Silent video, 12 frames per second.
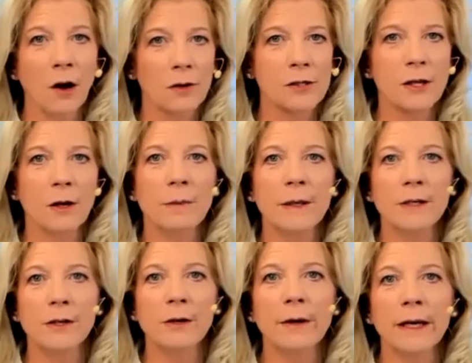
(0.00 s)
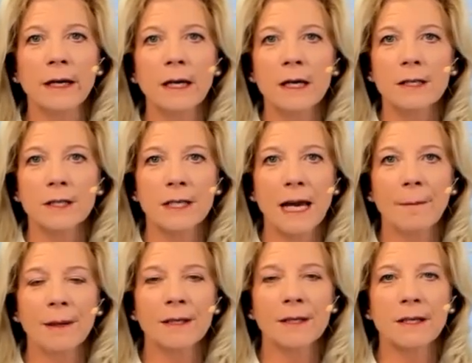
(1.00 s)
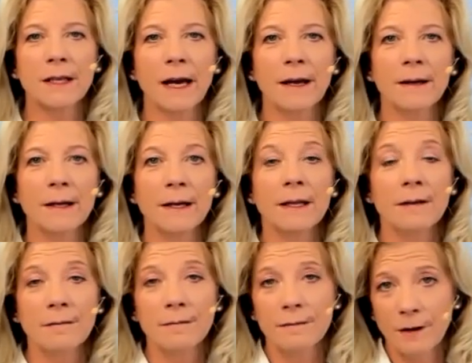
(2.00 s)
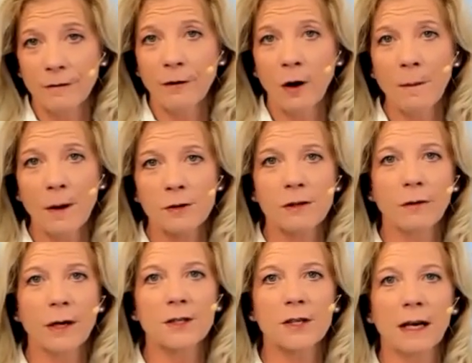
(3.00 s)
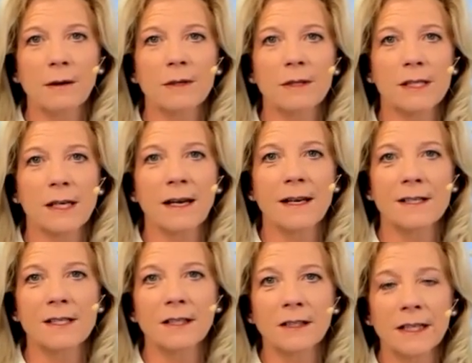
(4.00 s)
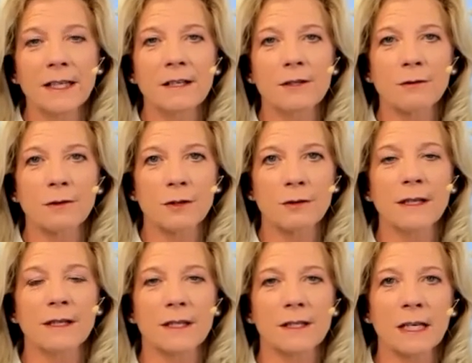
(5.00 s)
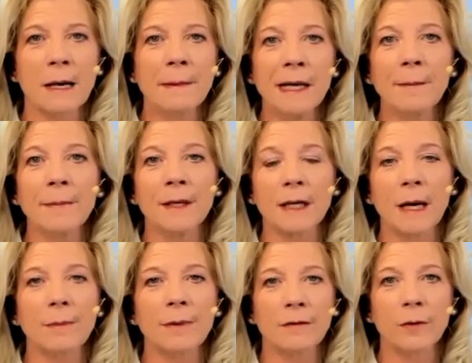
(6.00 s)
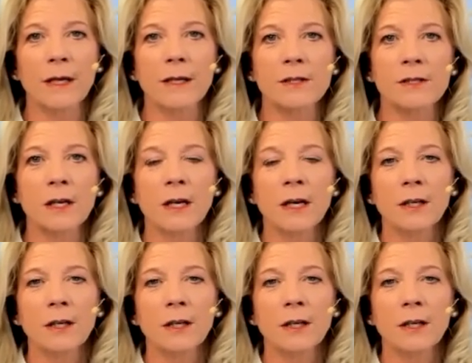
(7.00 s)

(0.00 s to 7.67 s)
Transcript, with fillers: also be doing to tap into that. The, the foremost of which I would say is the lineage retreat that is coming up in a couple of weeks.